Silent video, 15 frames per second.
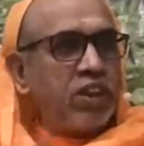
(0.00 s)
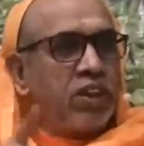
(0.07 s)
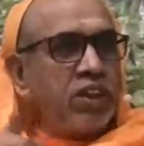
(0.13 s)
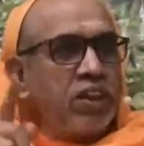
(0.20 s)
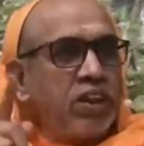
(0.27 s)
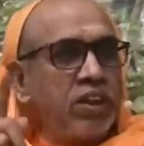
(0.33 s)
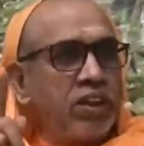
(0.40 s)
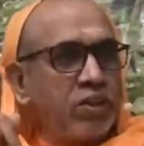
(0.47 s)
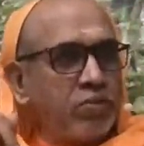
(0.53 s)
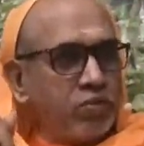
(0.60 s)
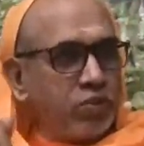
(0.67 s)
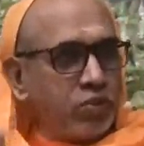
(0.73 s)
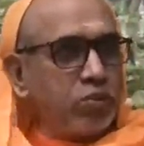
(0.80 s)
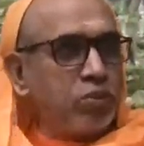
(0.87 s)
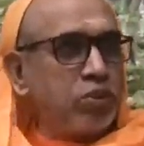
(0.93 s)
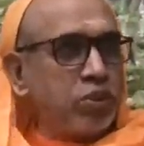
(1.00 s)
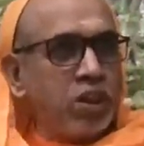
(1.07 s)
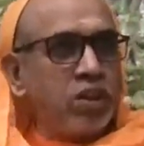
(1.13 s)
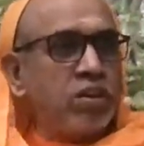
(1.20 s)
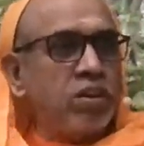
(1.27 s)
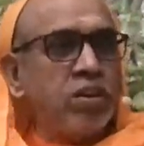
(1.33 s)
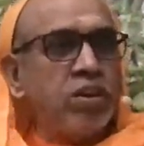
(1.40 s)
the unreal
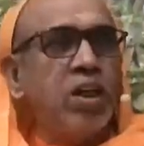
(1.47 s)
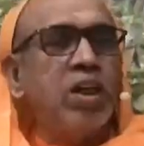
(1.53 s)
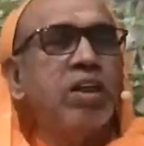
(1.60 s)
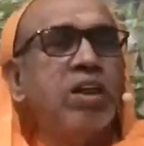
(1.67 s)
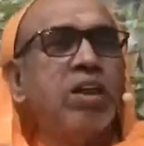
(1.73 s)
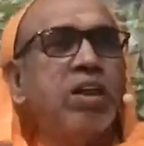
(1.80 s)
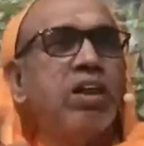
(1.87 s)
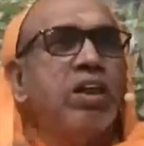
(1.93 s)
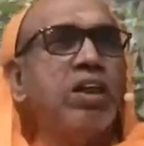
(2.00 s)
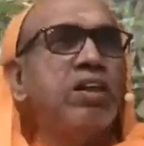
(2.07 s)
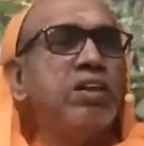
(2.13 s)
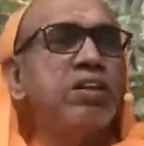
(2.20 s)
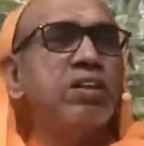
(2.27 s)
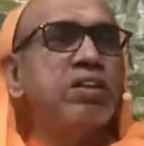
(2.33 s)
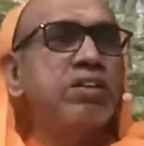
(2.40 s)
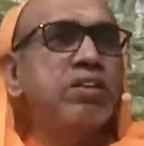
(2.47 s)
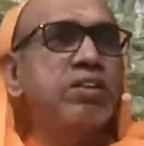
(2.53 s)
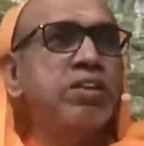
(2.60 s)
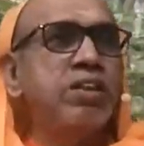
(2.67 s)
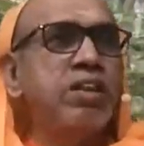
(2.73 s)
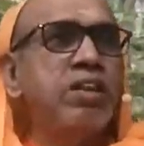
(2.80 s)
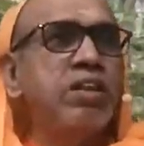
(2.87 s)
confusion and realizes
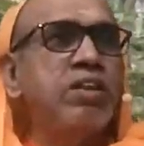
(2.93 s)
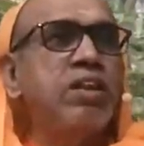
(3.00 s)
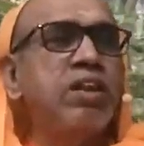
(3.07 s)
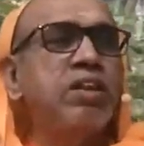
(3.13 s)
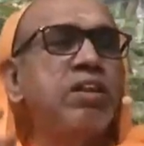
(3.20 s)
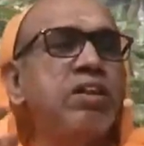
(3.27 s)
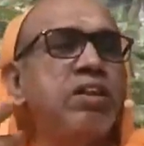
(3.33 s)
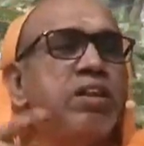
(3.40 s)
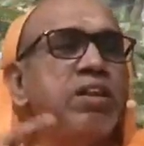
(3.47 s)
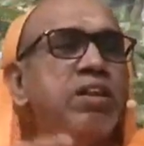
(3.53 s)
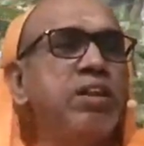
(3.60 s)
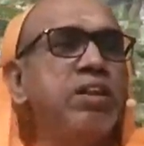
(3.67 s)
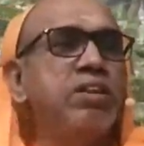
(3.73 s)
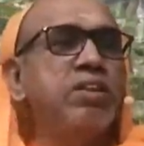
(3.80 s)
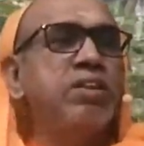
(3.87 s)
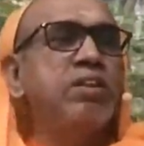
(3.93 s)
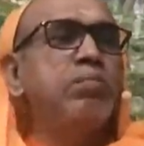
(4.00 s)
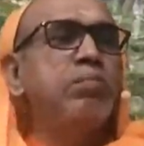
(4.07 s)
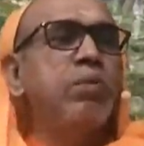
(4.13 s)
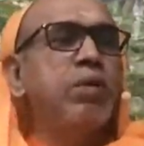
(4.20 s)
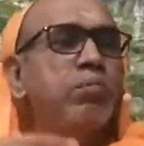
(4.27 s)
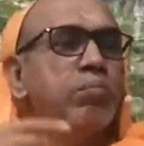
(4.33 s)
that he is
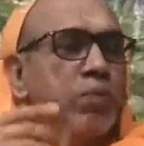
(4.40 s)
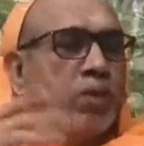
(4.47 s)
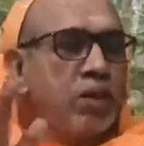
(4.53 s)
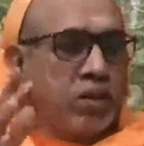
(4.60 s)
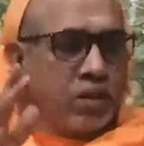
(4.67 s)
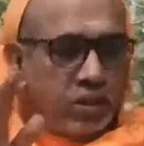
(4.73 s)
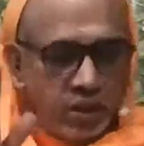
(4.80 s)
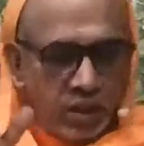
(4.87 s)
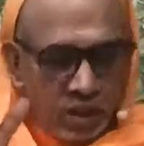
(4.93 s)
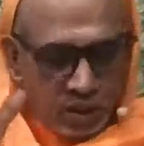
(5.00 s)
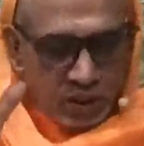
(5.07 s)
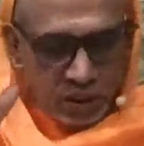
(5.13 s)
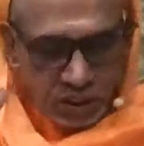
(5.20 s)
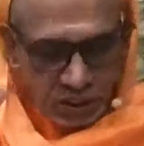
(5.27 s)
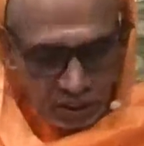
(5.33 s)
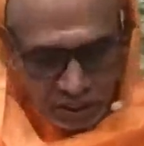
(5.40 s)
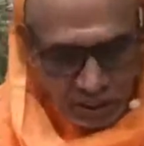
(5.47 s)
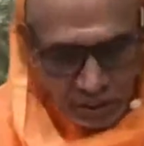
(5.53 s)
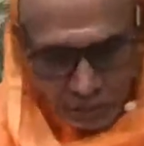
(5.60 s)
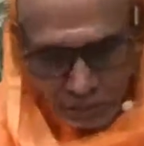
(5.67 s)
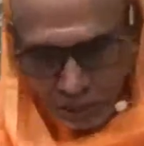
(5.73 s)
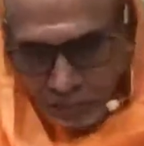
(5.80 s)
the Brahman, he or she
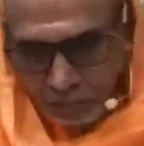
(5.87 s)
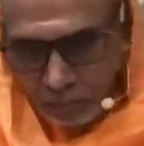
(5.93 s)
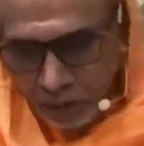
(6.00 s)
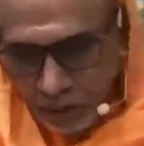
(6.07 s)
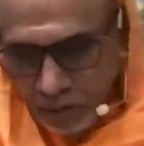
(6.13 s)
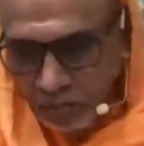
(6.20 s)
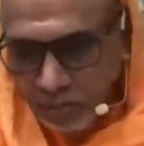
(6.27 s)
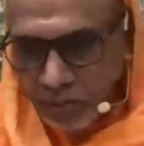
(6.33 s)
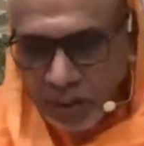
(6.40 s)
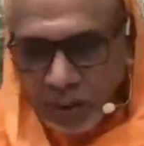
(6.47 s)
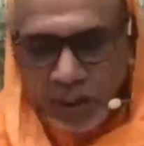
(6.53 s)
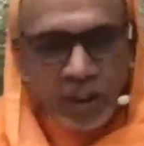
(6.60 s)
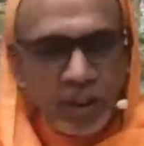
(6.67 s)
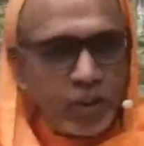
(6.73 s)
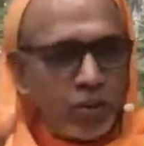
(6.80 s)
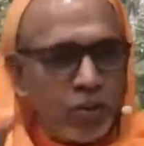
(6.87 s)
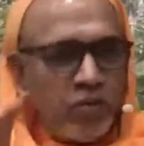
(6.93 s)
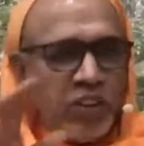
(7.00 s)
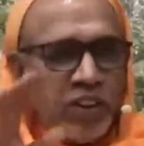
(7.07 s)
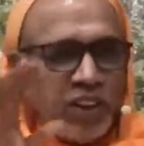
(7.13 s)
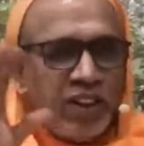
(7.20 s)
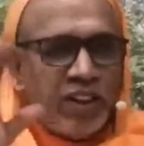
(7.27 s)
is the Brahman. So
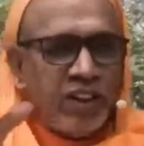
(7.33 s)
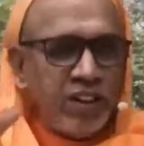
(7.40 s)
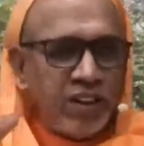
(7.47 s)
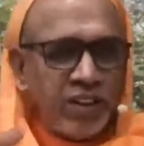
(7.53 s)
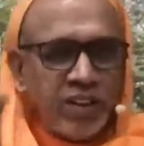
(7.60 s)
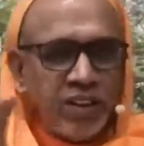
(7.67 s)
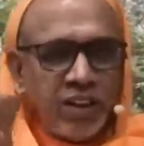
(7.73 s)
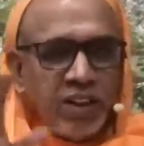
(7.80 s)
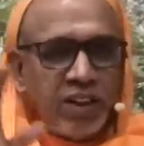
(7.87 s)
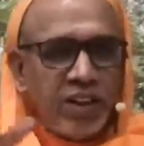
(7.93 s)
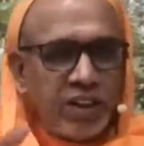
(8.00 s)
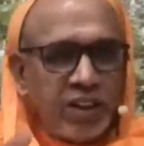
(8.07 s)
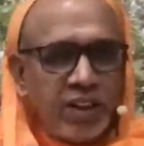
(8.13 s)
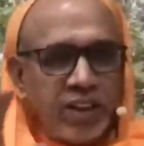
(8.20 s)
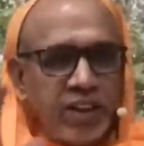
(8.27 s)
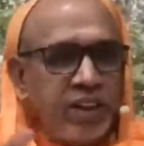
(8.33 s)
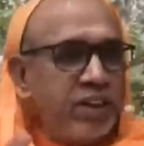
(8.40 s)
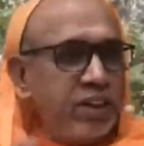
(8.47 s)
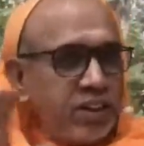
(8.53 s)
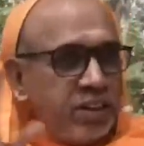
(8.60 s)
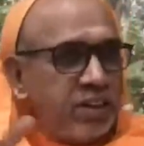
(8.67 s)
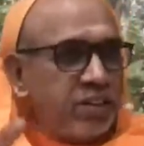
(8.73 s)
very
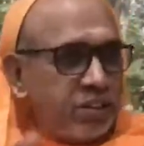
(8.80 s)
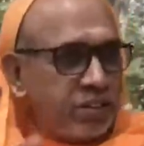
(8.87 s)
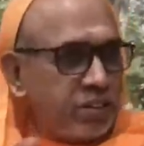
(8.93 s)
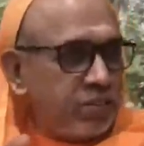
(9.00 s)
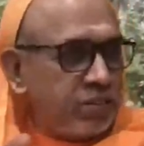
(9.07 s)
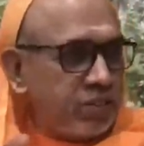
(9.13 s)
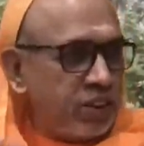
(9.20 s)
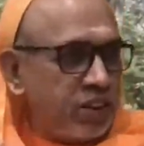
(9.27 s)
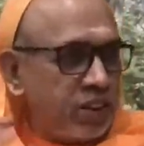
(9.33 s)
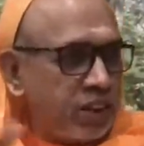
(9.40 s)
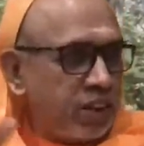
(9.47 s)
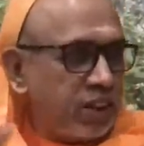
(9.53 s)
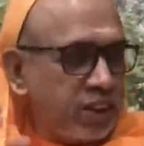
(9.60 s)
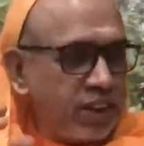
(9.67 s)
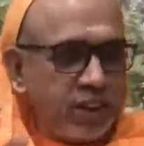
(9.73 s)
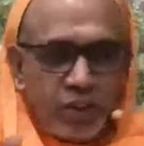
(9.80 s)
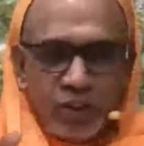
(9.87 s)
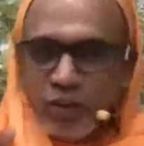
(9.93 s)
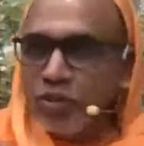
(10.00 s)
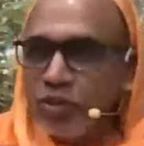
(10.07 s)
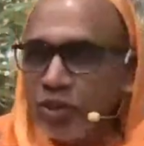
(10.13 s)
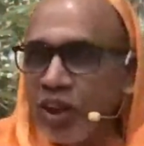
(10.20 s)
tricky it is, very tricky.
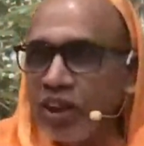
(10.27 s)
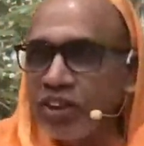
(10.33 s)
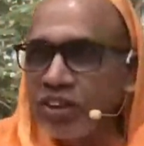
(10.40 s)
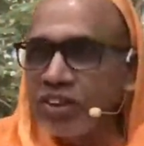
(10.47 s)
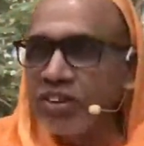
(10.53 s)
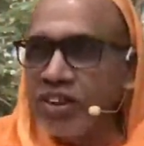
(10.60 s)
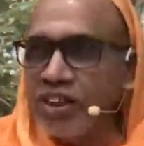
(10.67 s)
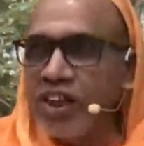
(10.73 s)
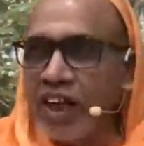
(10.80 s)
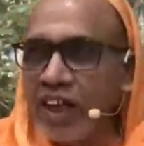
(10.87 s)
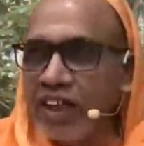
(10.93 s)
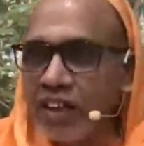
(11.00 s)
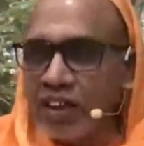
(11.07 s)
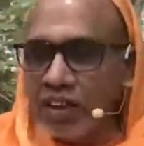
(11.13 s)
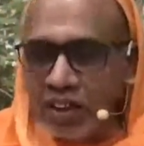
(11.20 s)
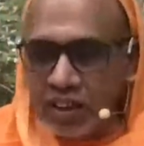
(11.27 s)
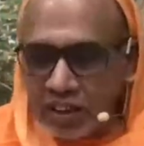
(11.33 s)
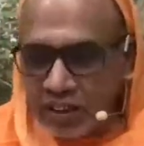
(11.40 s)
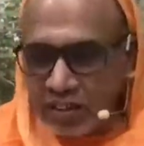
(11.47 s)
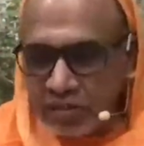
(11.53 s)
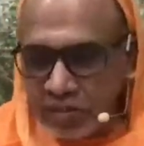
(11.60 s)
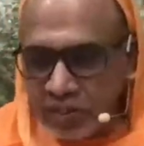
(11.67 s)
You have to cautiously handle
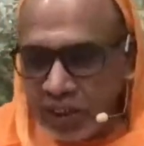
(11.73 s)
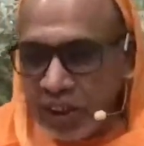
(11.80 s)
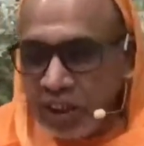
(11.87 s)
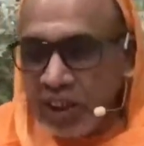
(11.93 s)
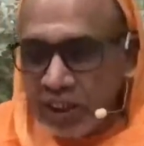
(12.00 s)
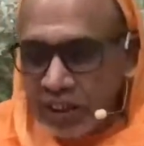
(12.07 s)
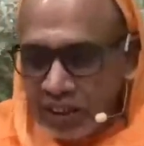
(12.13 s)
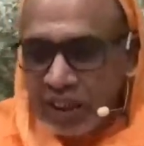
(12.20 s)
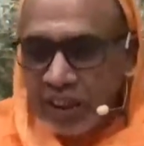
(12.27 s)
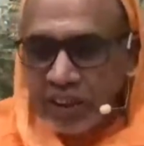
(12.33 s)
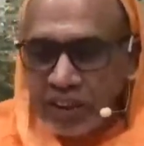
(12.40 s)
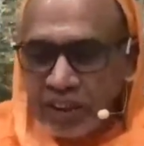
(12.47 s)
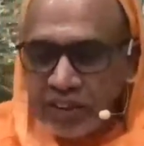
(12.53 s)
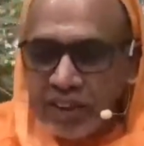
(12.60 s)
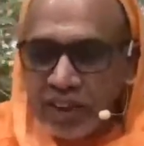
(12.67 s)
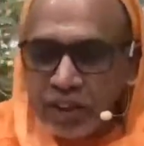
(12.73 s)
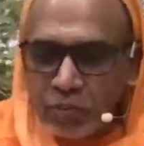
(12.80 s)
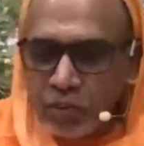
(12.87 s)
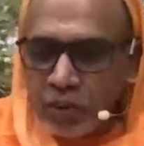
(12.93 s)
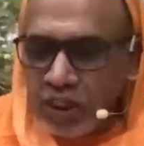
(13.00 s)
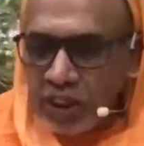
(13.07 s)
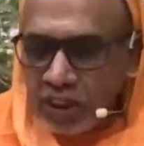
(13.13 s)
that. That he is
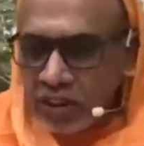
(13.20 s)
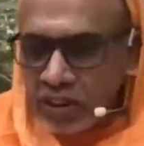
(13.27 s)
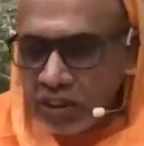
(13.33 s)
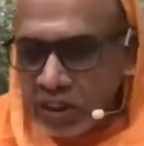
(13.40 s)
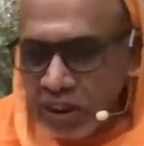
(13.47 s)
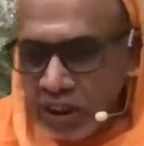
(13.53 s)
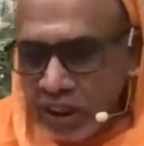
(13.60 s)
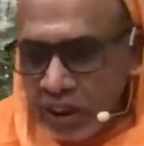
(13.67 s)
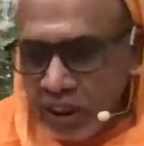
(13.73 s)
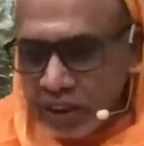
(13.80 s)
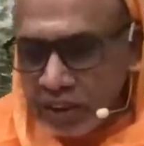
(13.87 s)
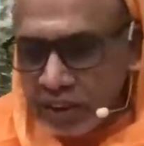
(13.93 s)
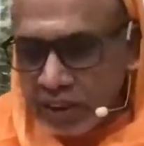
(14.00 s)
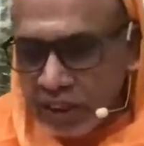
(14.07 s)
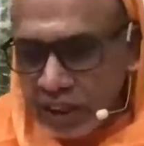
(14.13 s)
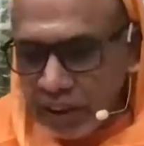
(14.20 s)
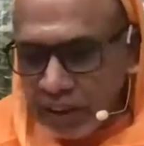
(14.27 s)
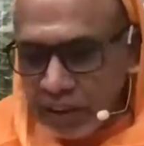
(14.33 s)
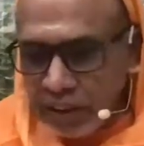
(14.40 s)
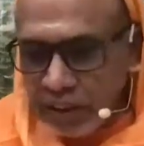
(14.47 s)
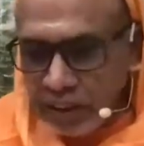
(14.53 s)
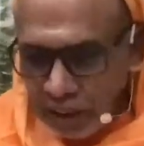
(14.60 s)
explaining.
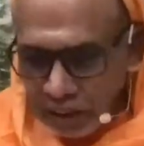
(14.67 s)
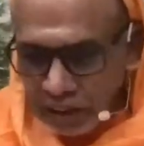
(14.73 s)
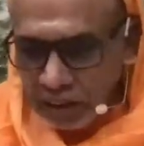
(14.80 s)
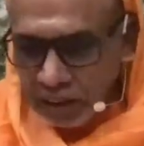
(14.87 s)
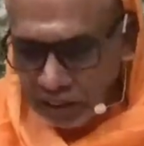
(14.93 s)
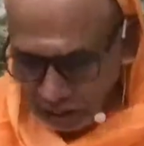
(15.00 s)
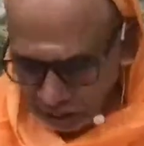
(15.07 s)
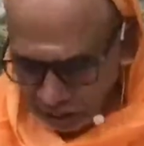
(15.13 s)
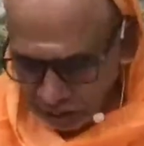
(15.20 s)
Tadyat